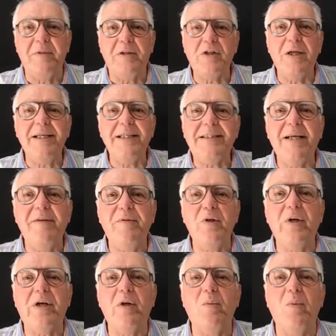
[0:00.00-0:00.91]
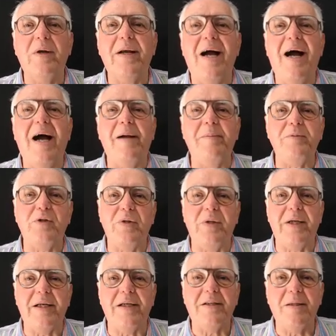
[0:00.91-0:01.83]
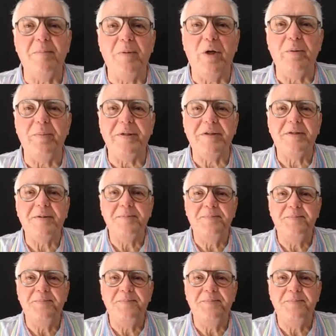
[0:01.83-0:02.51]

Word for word: So let's have a look at what I'm doing at the moment.